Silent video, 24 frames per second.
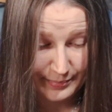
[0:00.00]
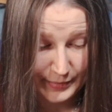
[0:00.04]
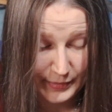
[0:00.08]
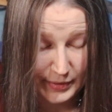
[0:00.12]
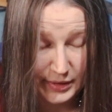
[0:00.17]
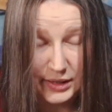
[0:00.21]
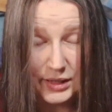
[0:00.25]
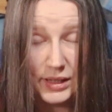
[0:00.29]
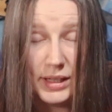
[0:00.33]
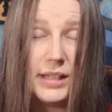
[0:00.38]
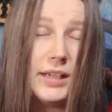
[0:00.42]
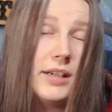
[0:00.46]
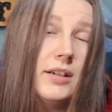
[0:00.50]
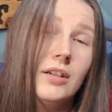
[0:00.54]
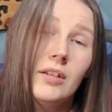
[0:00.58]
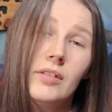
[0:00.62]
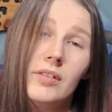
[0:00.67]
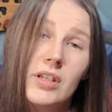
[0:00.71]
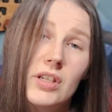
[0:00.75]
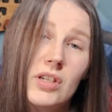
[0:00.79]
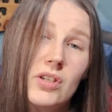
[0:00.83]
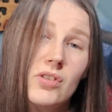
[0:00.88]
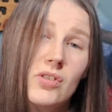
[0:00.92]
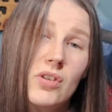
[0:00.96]

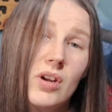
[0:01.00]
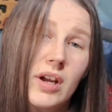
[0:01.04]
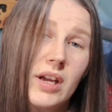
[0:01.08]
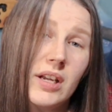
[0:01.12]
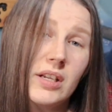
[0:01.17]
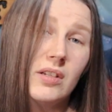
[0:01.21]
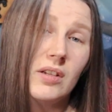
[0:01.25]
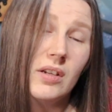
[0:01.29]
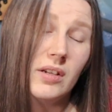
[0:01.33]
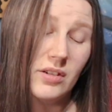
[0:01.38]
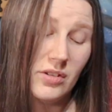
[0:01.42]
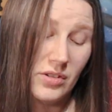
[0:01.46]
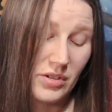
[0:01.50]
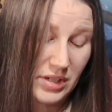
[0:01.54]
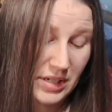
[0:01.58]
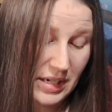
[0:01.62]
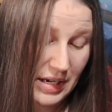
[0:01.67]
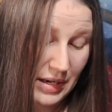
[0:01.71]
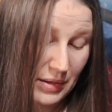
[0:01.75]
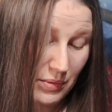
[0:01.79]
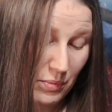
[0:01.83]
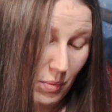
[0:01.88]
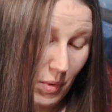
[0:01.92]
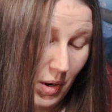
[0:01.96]
literally trying to
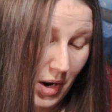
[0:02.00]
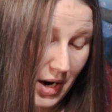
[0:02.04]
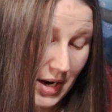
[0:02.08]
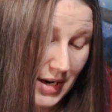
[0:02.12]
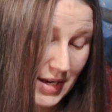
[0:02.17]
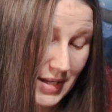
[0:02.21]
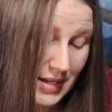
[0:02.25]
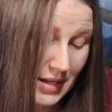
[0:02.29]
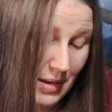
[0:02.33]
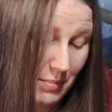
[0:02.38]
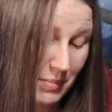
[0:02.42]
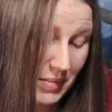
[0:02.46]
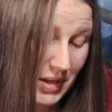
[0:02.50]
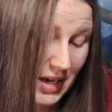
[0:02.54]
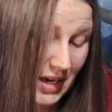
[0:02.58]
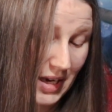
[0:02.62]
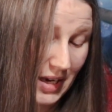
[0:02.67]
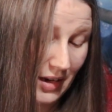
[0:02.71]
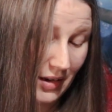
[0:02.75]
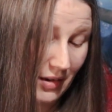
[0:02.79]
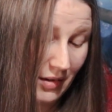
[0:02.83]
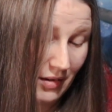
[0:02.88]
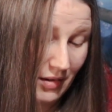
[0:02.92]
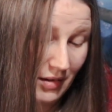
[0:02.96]
understand why
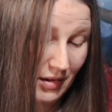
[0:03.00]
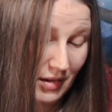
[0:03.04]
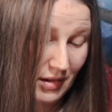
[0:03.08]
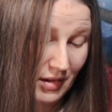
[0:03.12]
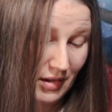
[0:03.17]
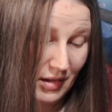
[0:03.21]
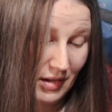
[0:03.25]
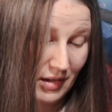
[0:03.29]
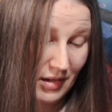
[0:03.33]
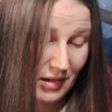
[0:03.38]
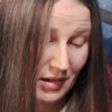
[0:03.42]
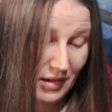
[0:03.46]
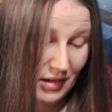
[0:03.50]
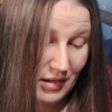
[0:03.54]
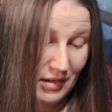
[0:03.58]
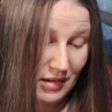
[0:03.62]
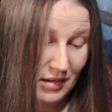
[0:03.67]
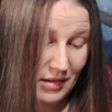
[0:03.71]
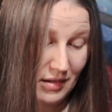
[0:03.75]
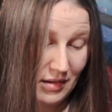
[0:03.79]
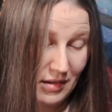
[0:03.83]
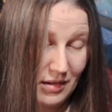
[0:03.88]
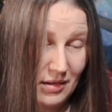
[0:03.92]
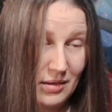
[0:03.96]
something
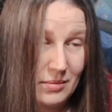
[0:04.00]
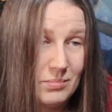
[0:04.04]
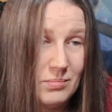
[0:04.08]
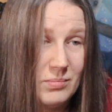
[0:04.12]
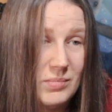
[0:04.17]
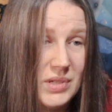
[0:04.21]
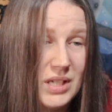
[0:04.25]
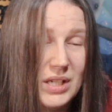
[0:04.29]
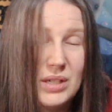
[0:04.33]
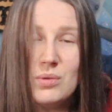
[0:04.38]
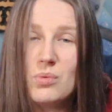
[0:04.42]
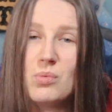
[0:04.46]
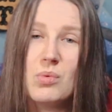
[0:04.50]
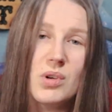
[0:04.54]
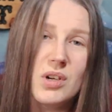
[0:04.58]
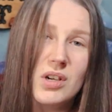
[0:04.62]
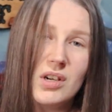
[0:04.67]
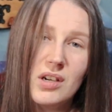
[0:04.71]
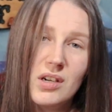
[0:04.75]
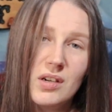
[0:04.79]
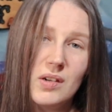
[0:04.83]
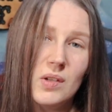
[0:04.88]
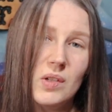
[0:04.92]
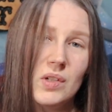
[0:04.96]
didn't
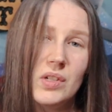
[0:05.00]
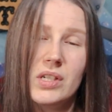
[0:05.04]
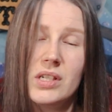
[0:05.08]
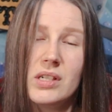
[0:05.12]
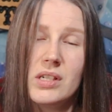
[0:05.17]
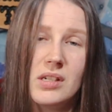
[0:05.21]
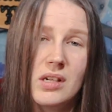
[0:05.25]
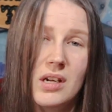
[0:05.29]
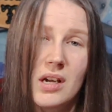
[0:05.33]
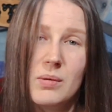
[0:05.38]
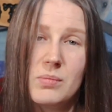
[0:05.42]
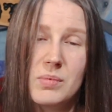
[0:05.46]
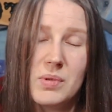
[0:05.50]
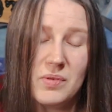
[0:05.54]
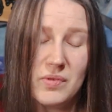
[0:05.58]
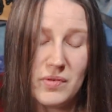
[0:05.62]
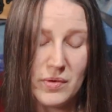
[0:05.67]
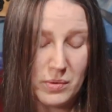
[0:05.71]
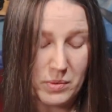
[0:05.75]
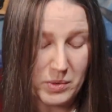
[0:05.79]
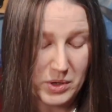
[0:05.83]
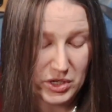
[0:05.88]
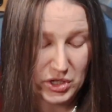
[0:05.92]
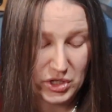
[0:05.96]
work or didn't come to
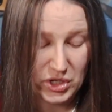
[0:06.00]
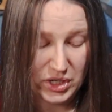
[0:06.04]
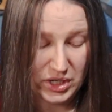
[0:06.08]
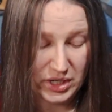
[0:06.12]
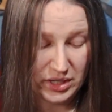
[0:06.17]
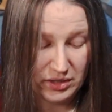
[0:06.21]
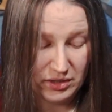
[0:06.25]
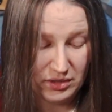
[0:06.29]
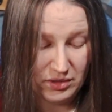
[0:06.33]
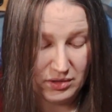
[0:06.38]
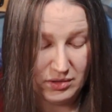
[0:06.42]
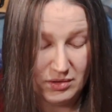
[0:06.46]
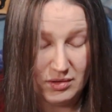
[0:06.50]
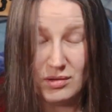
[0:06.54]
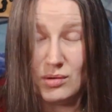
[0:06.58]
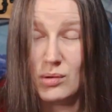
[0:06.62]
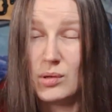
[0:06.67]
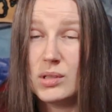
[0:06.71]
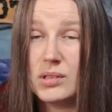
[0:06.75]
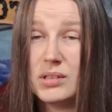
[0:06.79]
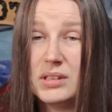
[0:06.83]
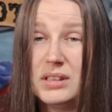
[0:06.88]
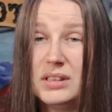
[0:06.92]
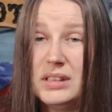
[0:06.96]
fruition,
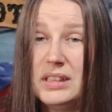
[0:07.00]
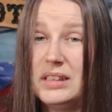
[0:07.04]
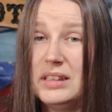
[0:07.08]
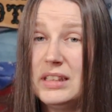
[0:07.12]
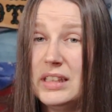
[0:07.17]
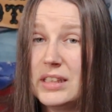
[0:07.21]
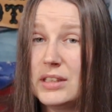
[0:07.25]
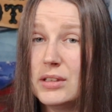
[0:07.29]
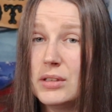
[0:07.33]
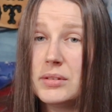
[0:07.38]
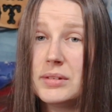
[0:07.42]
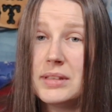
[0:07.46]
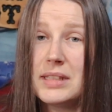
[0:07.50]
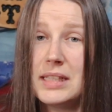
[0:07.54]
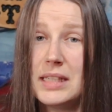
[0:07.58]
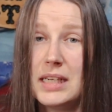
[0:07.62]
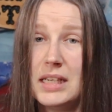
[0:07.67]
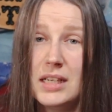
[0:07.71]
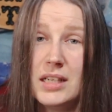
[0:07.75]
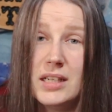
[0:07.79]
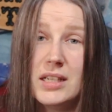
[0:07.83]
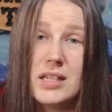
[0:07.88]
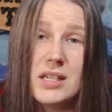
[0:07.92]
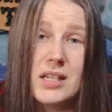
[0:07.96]
or literally
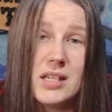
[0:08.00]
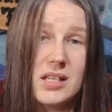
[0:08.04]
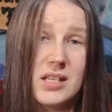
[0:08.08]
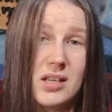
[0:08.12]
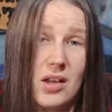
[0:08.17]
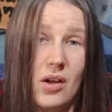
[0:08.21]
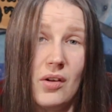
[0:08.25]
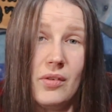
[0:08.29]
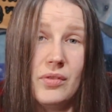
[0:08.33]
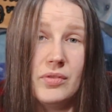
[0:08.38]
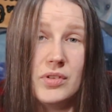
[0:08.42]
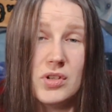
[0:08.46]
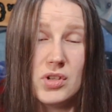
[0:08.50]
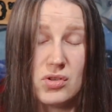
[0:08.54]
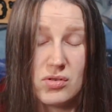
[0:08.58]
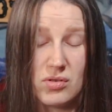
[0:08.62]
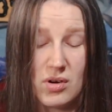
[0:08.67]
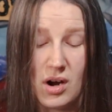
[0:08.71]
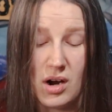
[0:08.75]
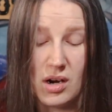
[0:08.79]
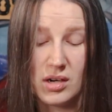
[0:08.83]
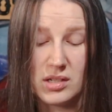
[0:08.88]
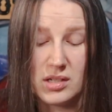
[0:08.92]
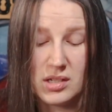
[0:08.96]
needed to
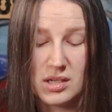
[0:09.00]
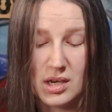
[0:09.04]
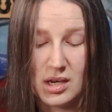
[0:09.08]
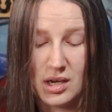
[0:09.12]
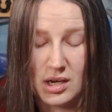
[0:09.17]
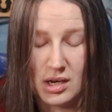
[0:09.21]
self-destruct